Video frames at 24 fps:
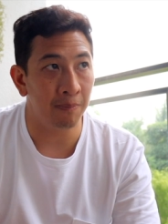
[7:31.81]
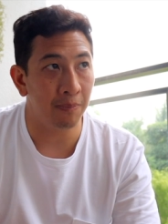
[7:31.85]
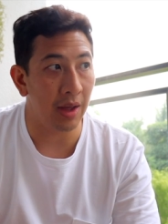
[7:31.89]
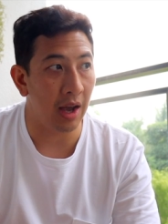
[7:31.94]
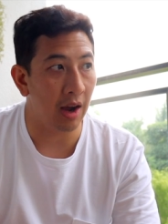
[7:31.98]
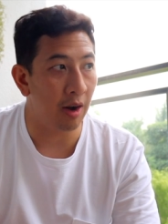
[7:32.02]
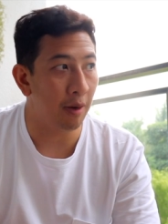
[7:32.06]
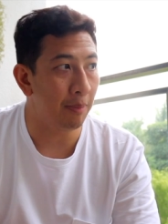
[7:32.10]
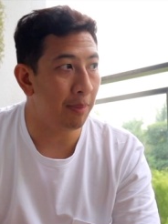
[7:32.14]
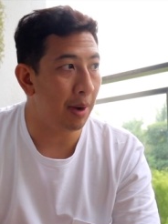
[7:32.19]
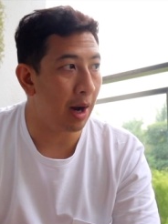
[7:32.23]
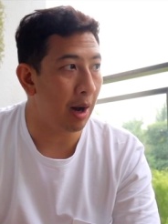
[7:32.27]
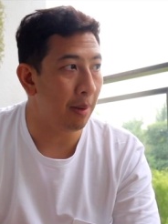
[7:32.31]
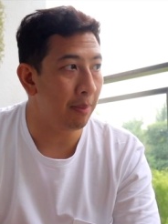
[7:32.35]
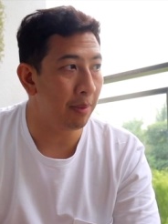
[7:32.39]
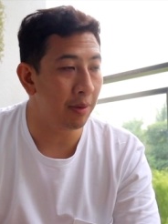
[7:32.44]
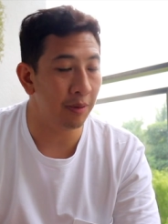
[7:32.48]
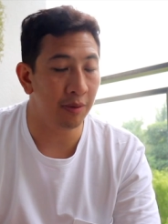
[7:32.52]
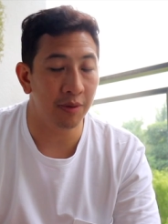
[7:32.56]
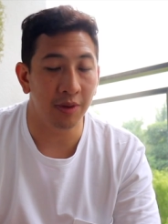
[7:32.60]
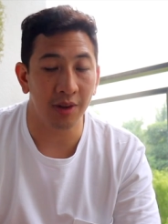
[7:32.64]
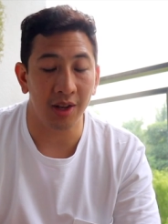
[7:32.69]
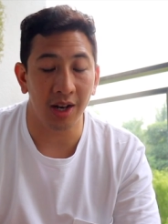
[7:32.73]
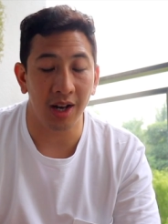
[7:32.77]
our apartment
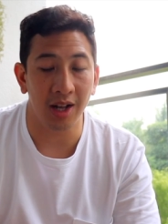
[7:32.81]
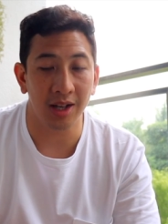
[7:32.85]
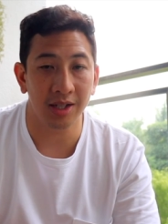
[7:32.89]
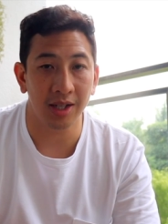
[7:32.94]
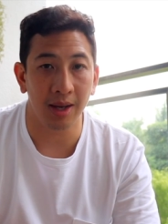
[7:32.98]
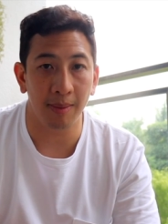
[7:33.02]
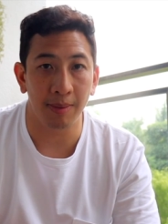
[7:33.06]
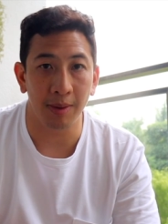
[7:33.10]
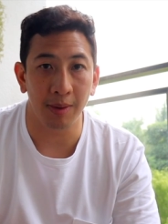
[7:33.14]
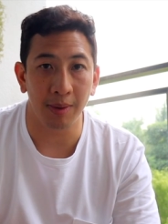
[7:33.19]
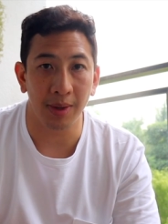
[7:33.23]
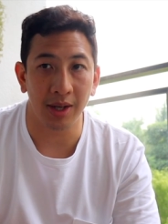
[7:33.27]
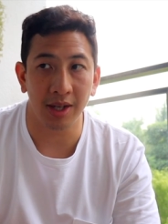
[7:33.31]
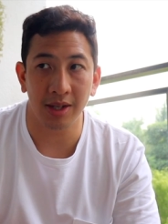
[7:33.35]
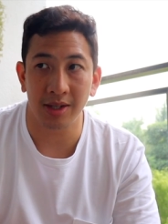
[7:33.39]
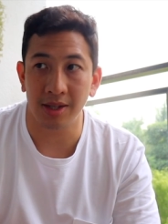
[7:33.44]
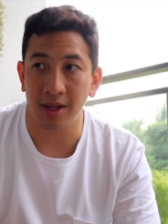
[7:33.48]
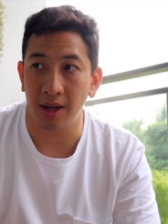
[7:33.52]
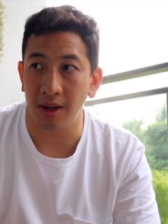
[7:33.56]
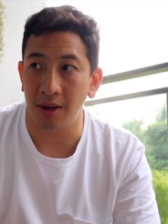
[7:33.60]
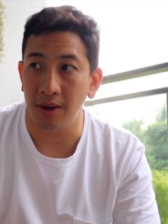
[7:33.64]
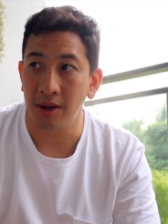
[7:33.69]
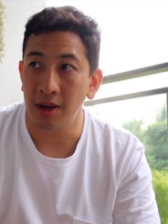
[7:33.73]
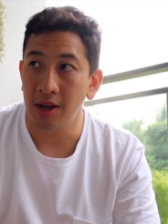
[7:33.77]
for the last couple of weeks
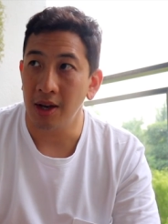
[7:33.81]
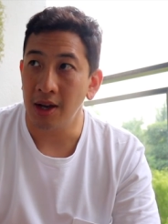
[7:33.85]
so